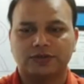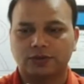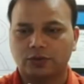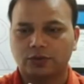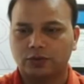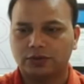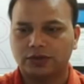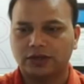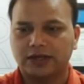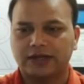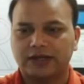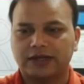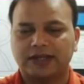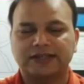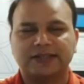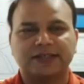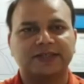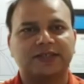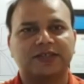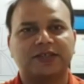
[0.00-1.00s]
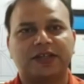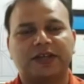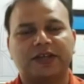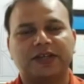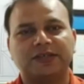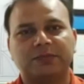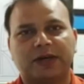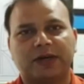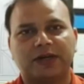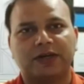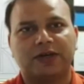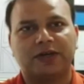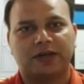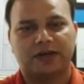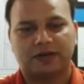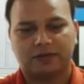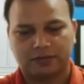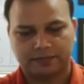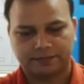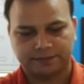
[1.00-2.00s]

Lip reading: So the correct answer is the teres minor tear.